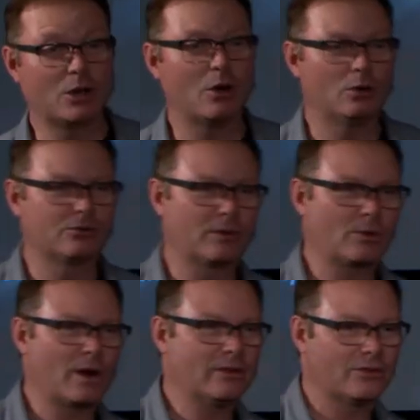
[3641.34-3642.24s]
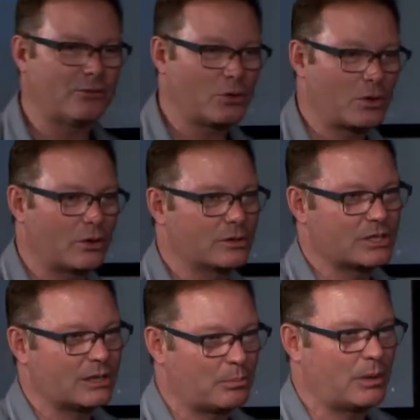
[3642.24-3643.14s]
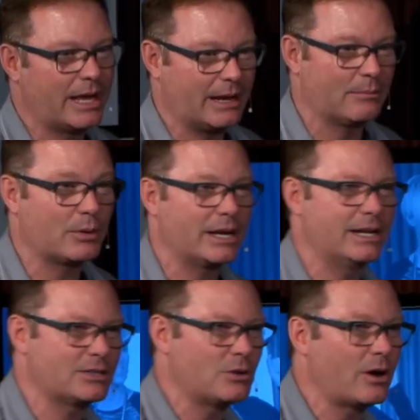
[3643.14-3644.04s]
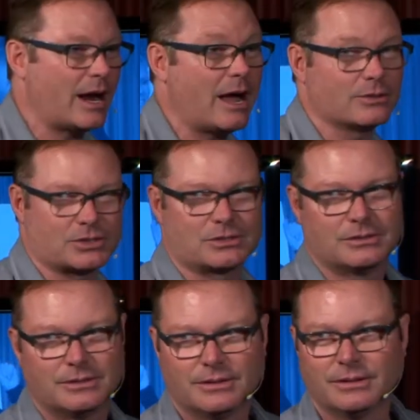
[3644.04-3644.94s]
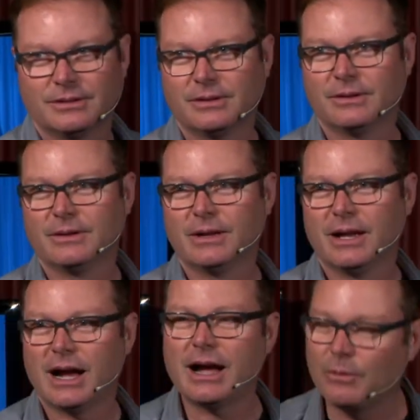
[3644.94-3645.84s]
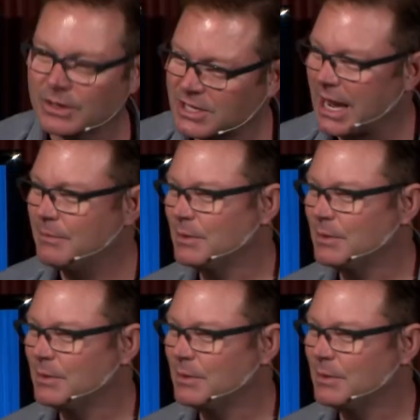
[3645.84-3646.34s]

gold from around the four corners of the planet and bringing it to our house. I one time